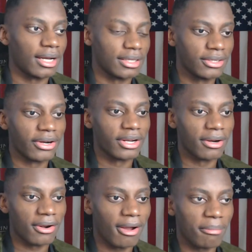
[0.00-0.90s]
Jurgen
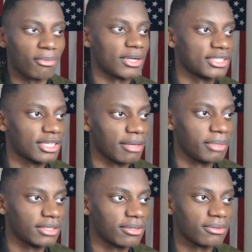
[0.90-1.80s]
Klopp wants
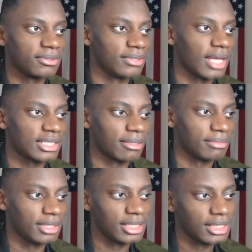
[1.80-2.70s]
Kimmich. Don't do that to me.